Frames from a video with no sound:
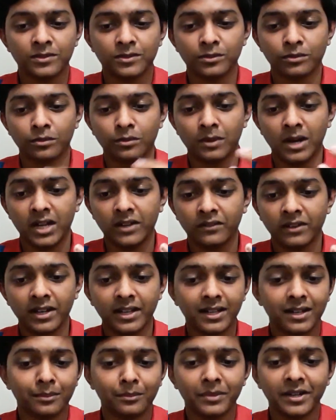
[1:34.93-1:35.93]
So I have
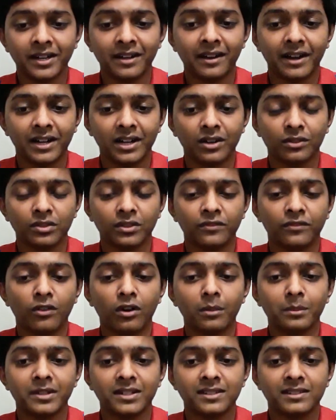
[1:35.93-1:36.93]
really completed right now the
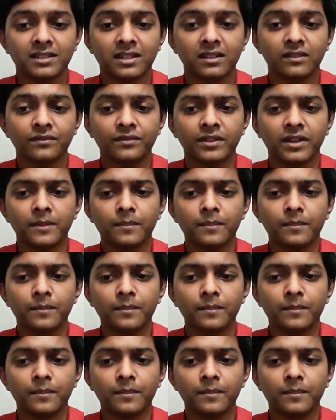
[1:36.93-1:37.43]
form itself,